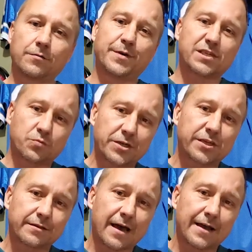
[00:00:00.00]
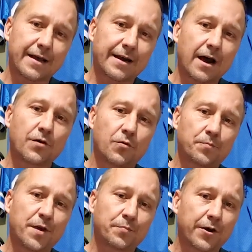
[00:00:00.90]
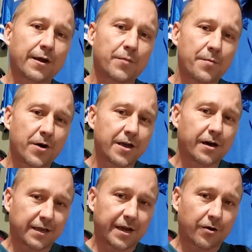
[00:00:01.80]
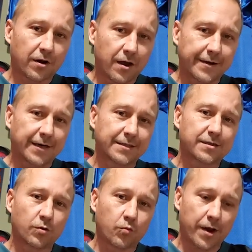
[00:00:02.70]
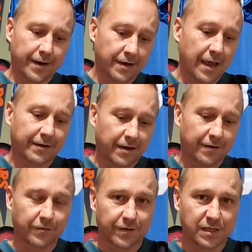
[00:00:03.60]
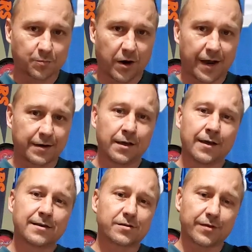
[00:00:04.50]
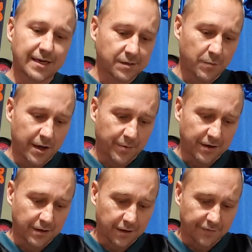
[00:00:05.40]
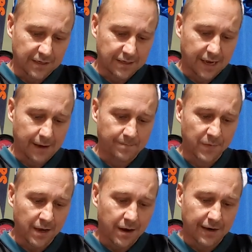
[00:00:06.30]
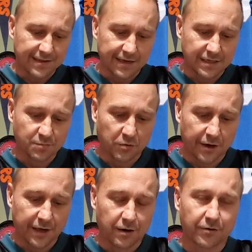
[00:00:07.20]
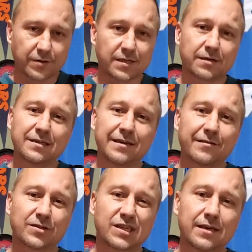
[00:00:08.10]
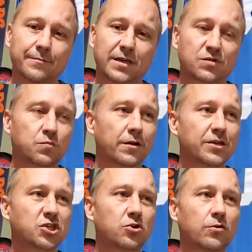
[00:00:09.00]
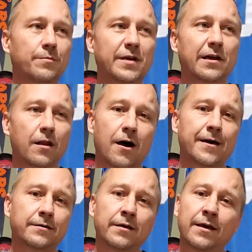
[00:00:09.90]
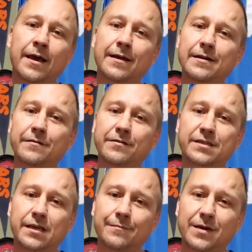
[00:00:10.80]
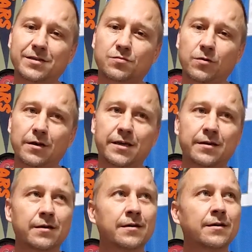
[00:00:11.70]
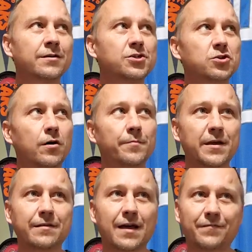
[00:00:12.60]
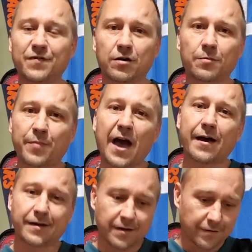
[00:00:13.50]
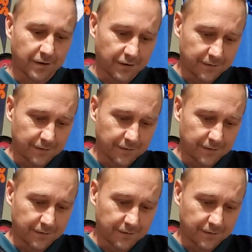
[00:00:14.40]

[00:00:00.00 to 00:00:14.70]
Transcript: be switching that and I will be putting my money on Carolina to win and cover the spread. So that's my opinion on this game. I think it's pretty close. Neither team has really shown me a lot, and neither team has really showing me that they're bad either.